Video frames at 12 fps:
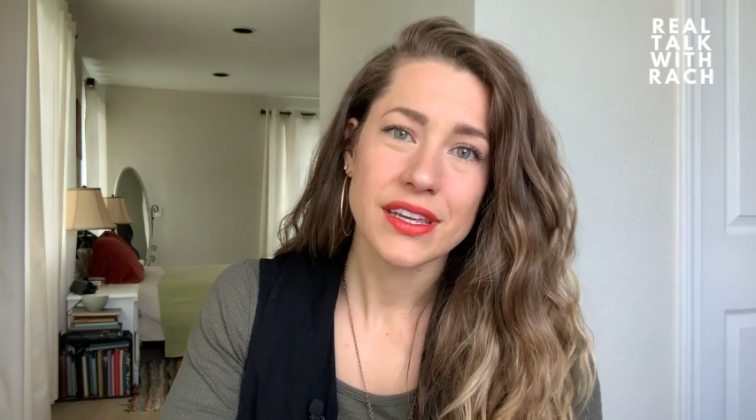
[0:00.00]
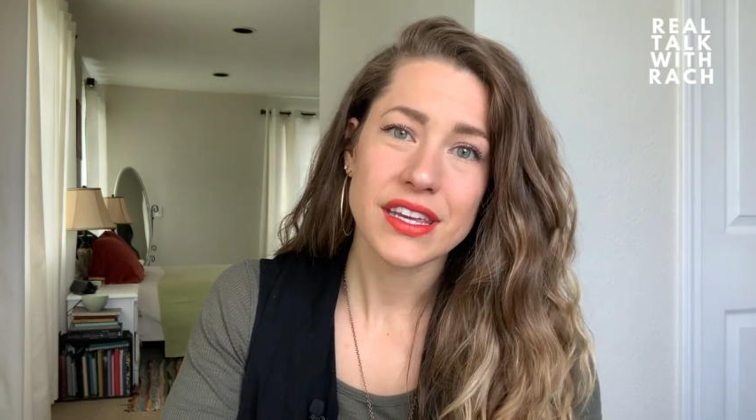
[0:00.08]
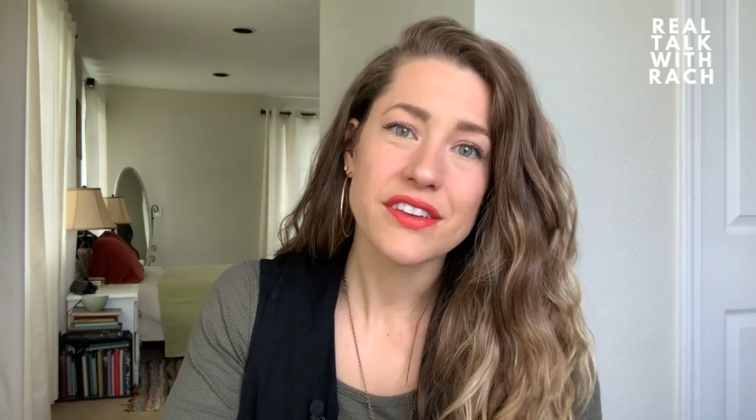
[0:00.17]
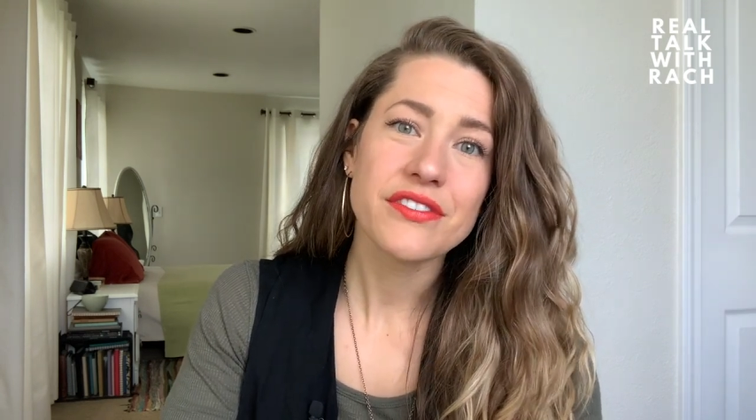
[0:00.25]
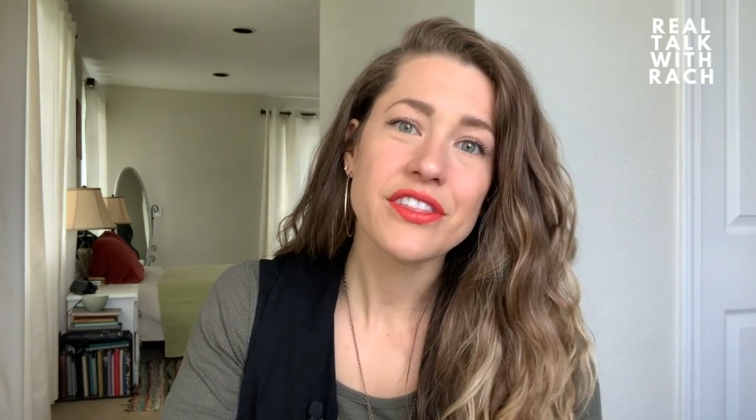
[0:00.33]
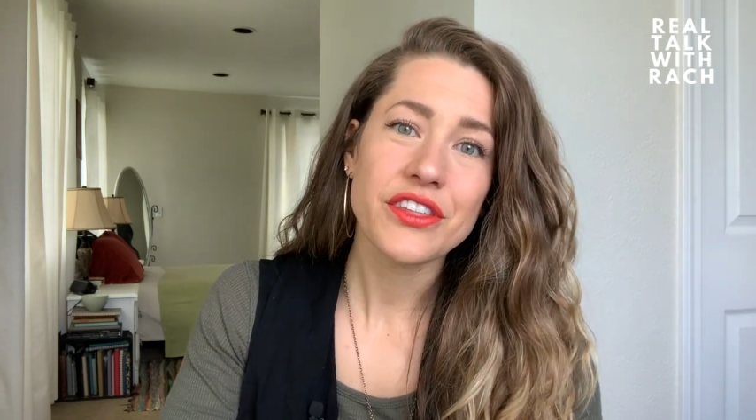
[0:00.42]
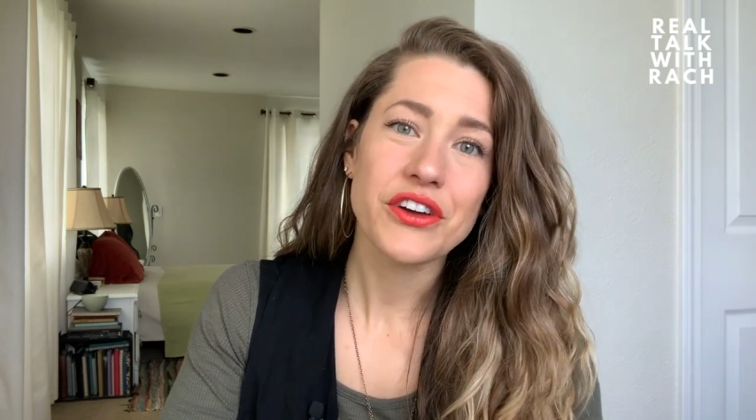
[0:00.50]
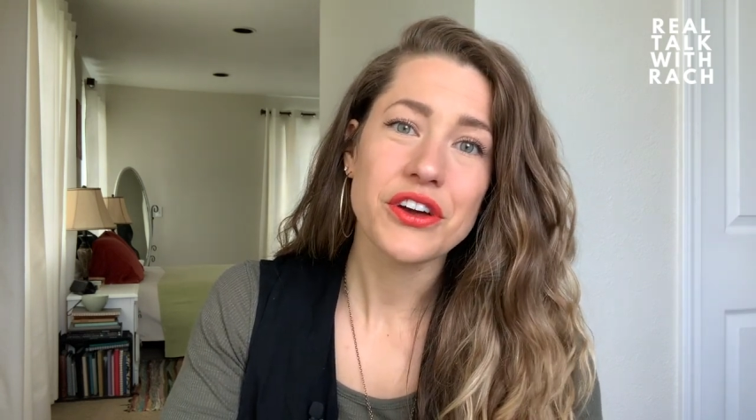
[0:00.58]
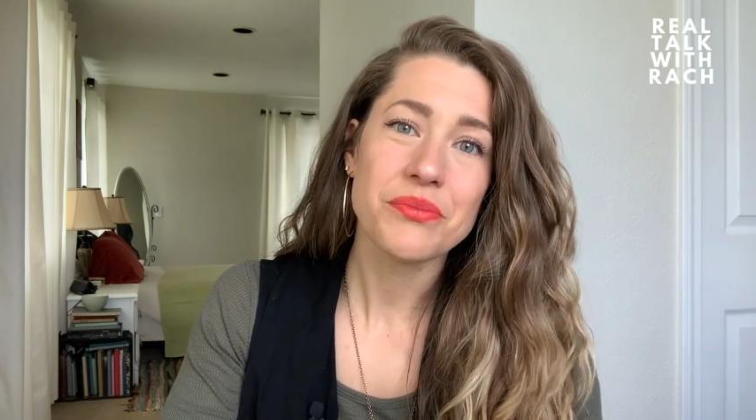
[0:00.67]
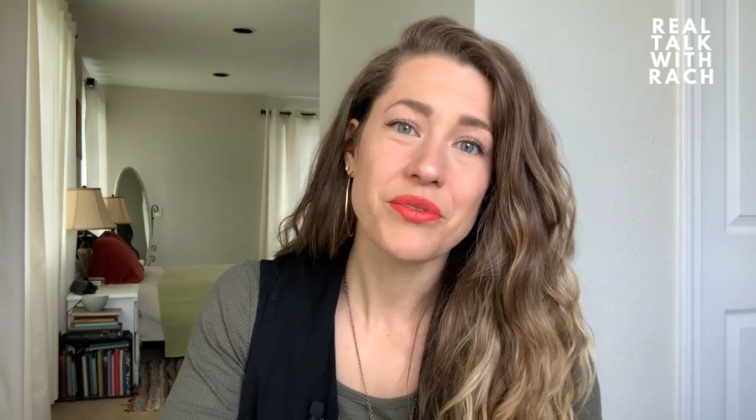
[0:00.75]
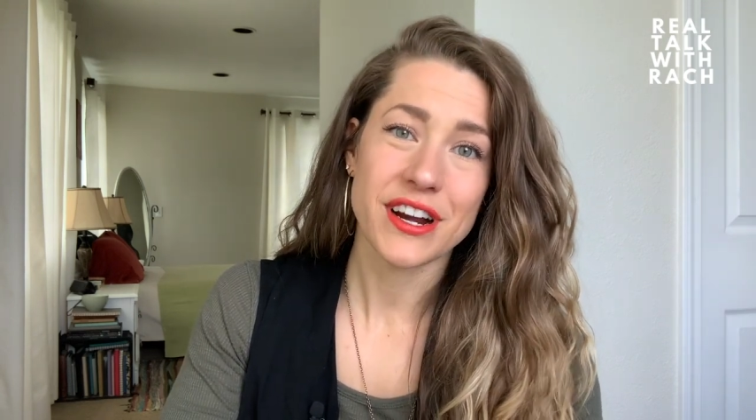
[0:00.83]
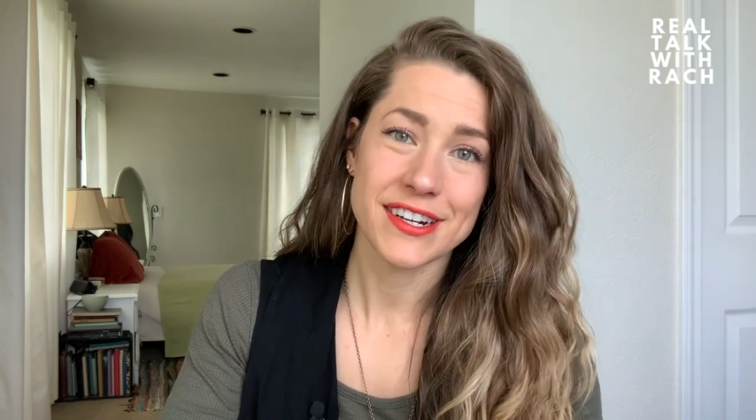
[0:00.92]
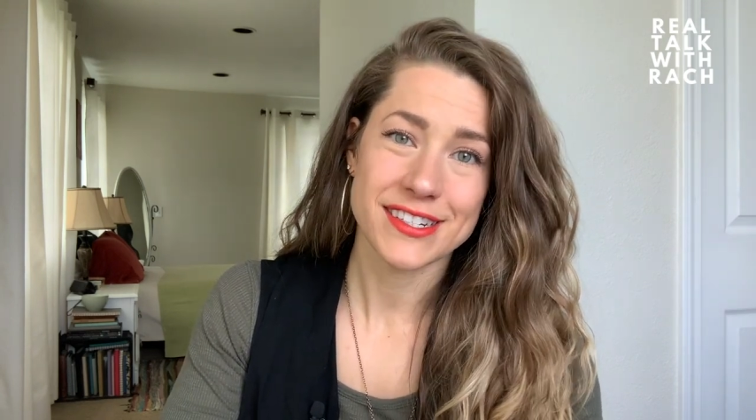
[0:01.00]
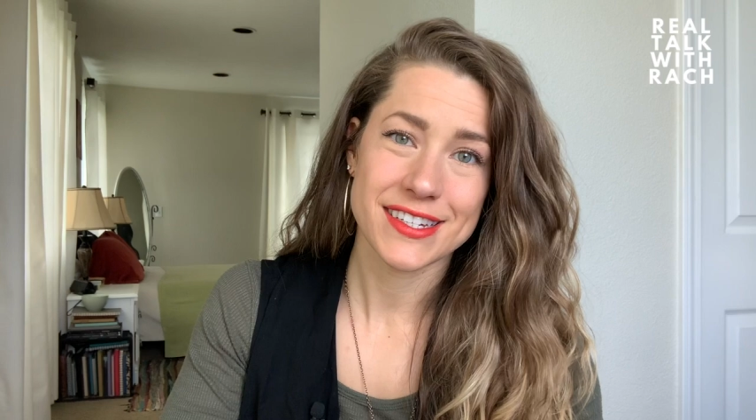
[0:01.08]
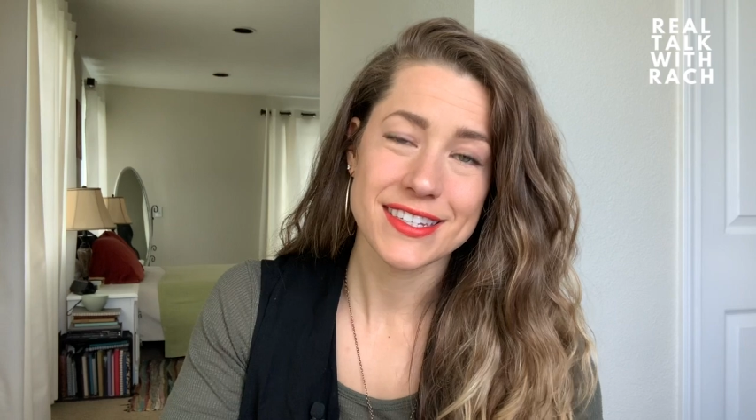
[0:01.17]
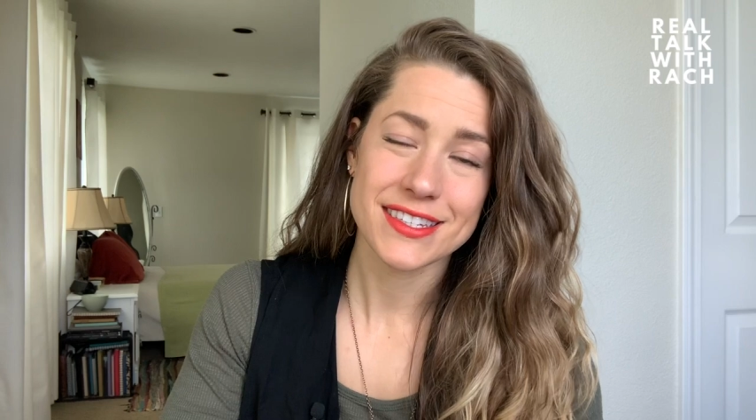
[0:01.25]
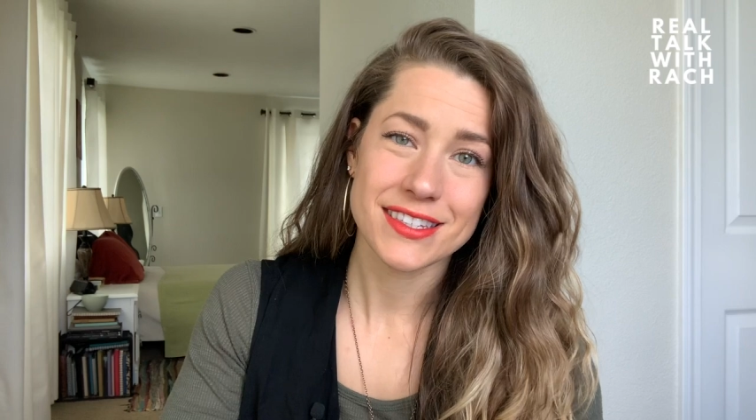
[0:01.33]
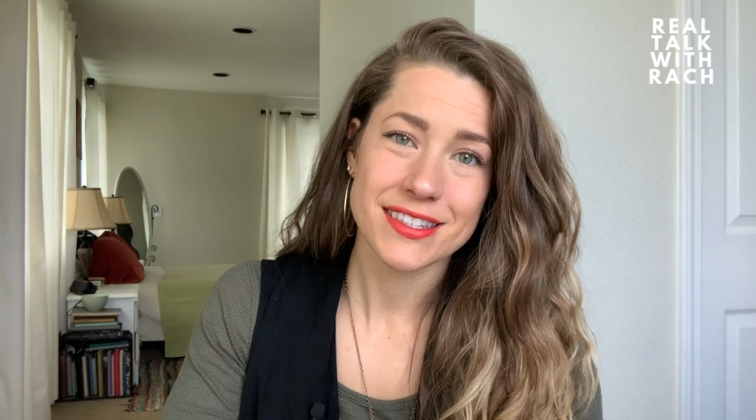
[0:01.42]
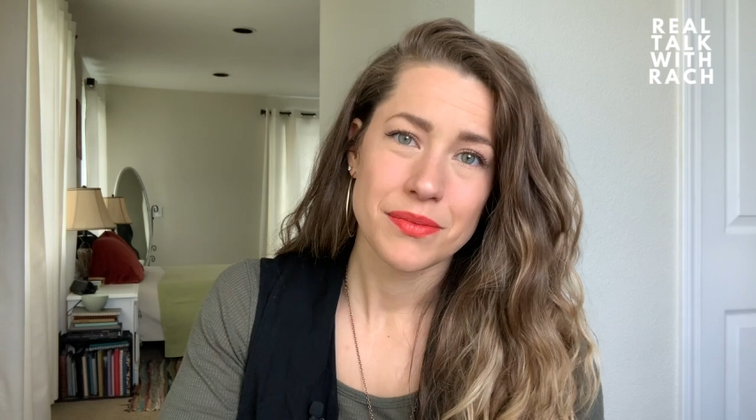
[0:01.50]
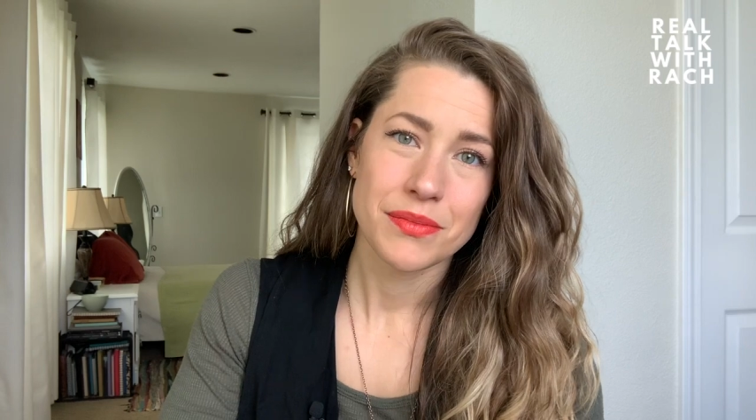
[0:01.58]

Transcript: even the good branches,